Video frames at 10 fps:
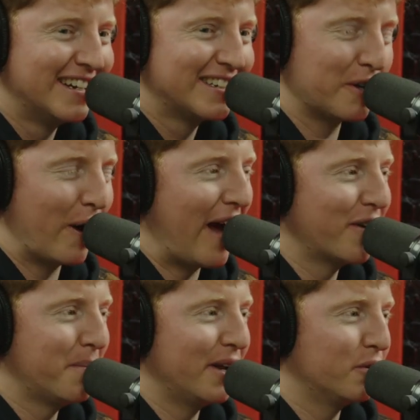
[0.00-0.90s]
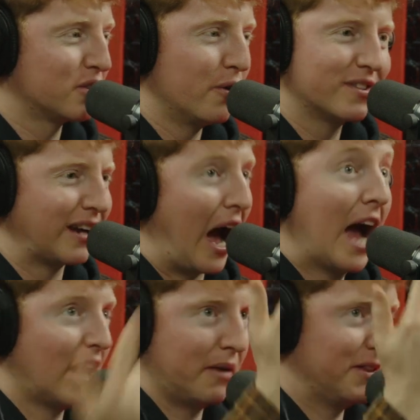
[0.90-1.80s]
So everybody was always like, I
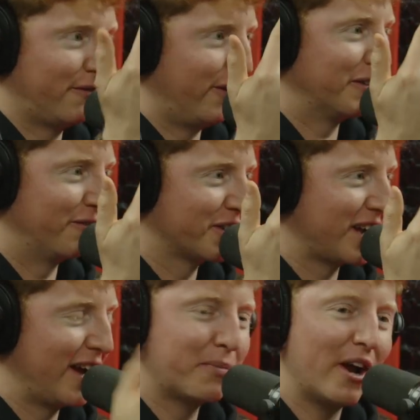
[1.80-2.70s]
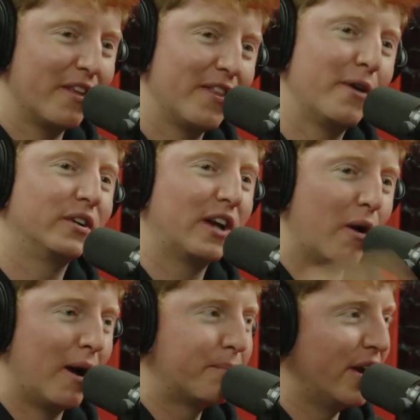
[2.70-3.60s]
gotta be the fucking first guy up there. And then they would
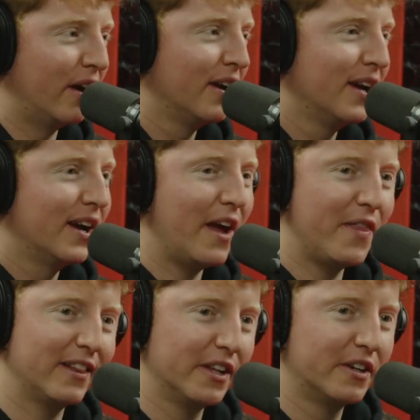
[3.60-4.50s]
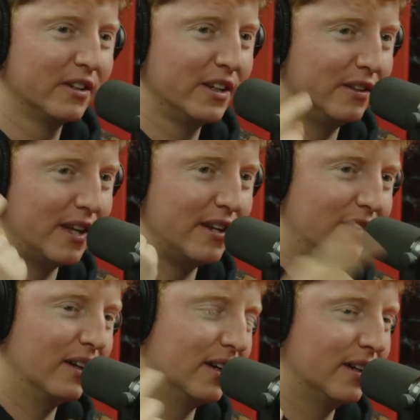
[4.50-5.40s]
go up there and they literally
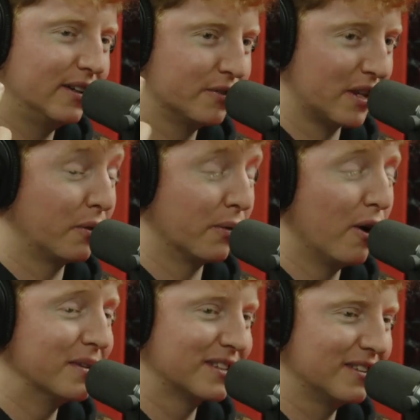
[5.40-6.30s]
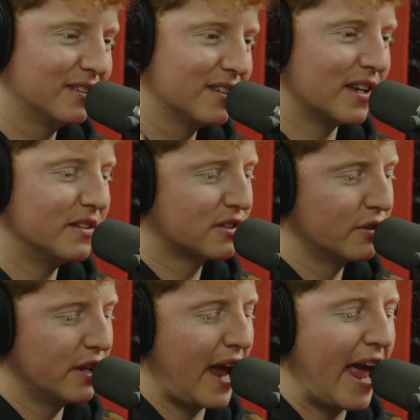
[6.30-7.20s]
it was like the Romans that did this. And so
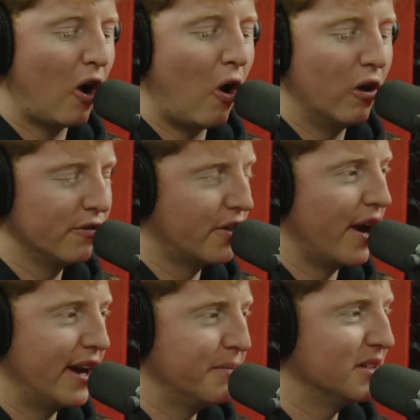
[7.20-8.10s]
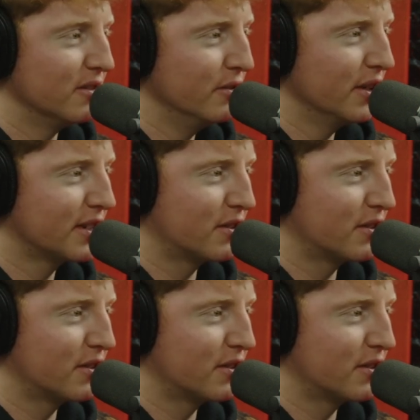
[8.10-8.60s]
then all of their enemies knew this.